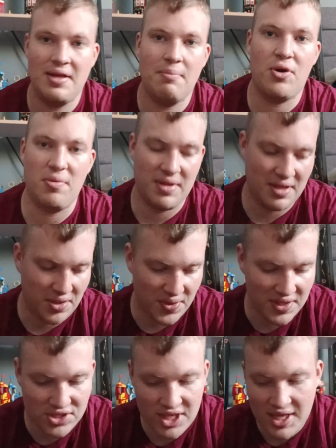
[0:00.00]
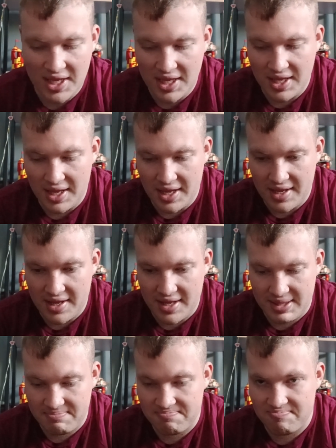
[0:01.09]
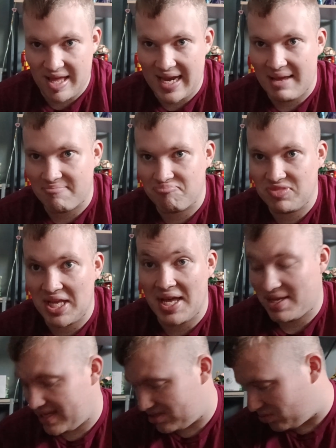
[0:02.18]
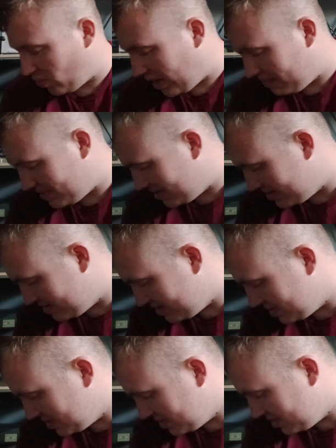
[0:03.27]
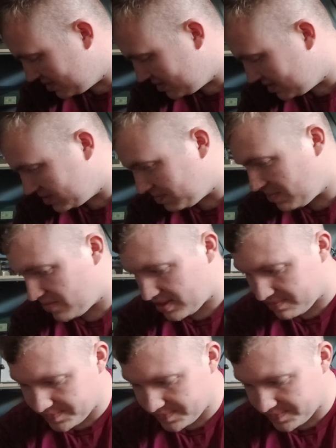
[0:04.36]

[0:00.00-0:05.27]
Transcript: pardon my language, and then yeah, ends up wiping his memory.